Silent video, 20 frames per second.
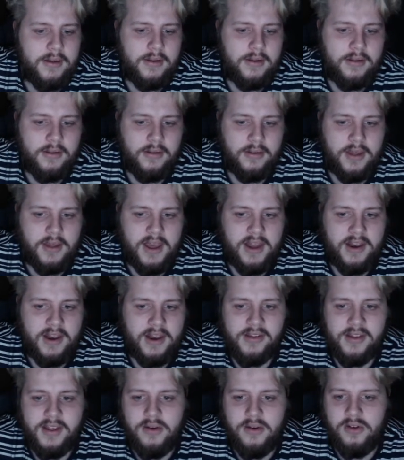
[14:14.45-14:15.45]
Yeah, the
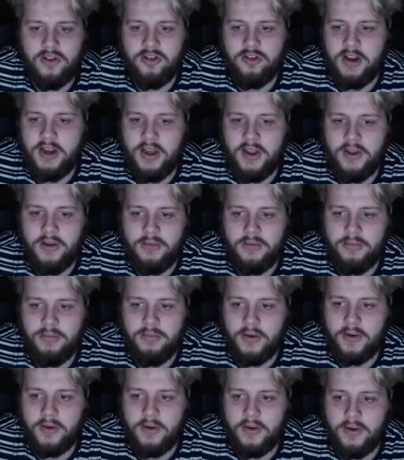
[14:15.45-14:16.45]
skill tree like on
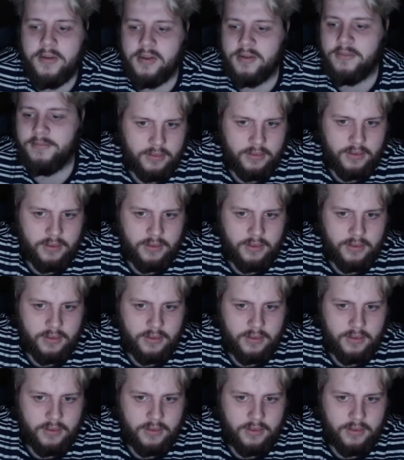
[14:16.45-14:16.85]
pro clubs.